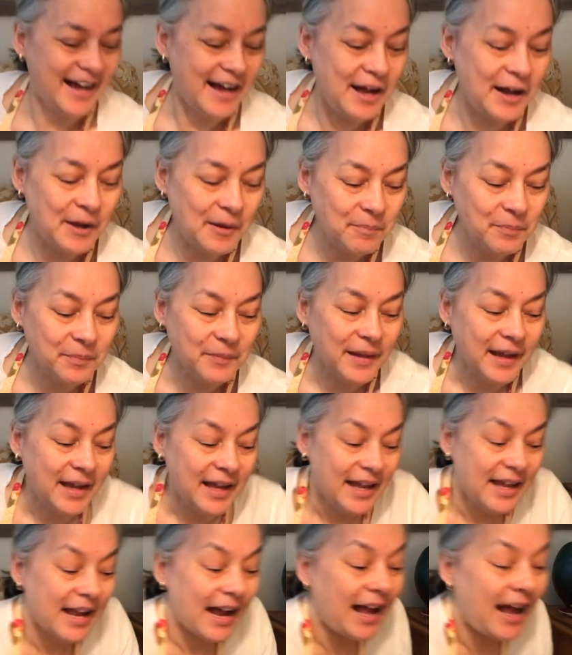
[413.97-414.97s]
Um,
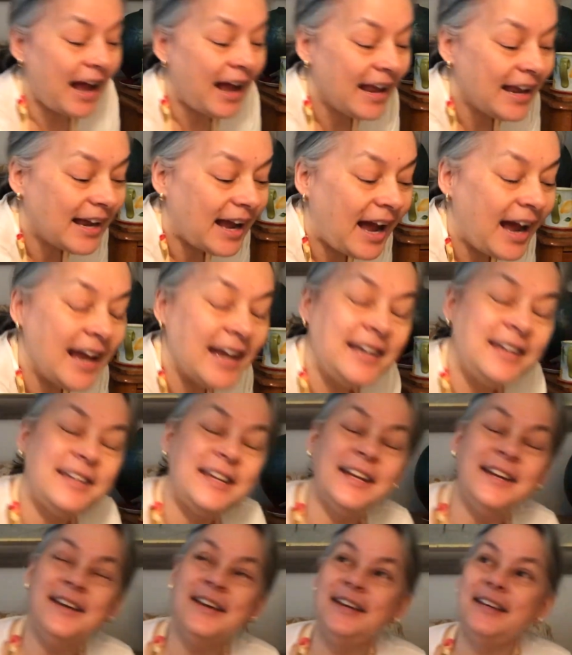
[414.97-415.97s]
I I
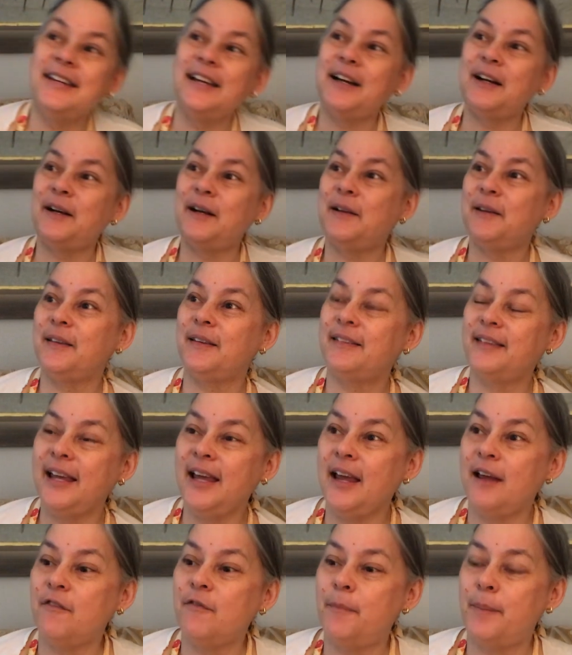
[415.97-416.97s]
didn't uh,
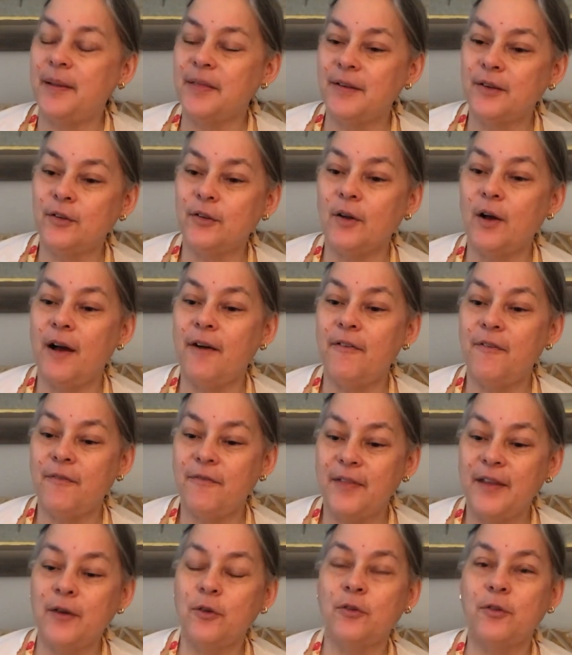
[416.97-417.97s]
save, but there's a
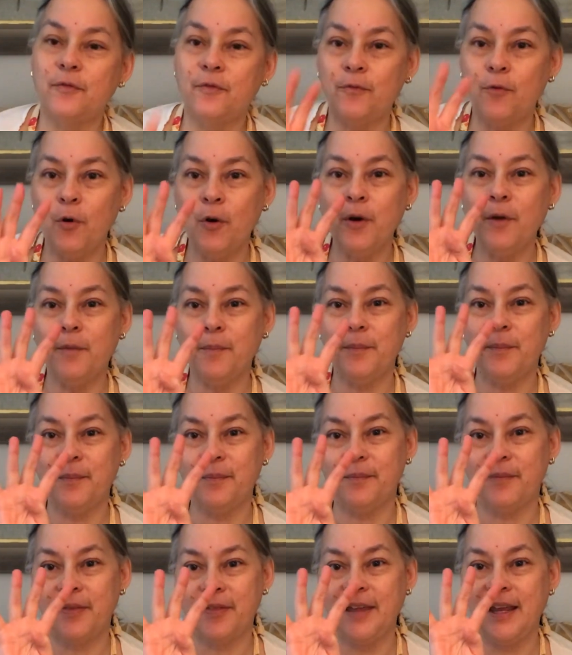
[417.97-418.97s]
there's four
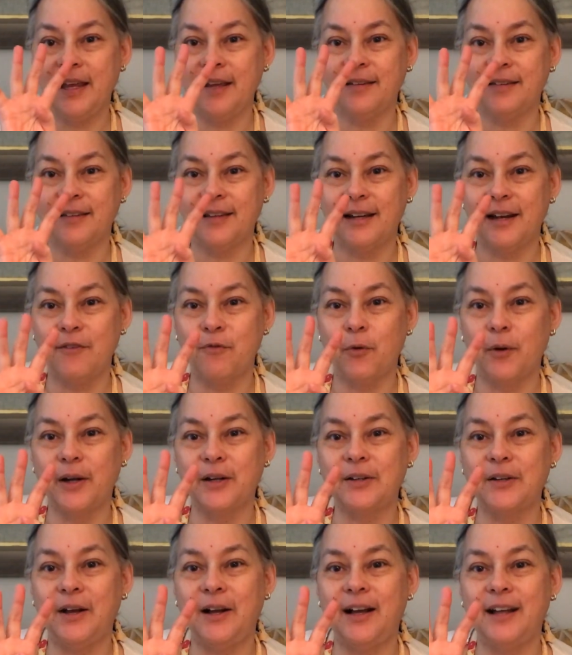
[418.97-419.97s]
things that I've
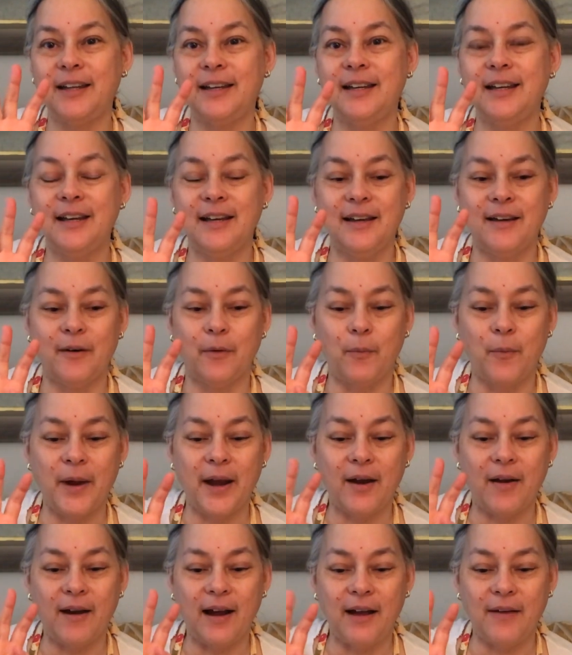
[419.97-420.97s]
worked on
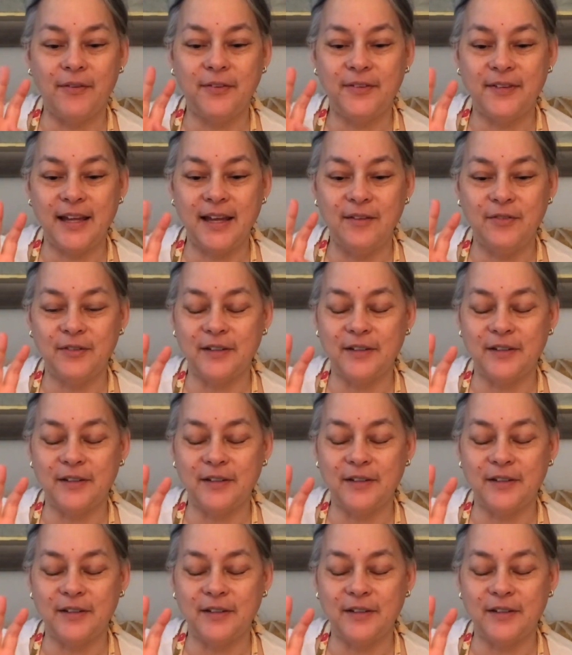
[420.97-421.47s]
where I've saved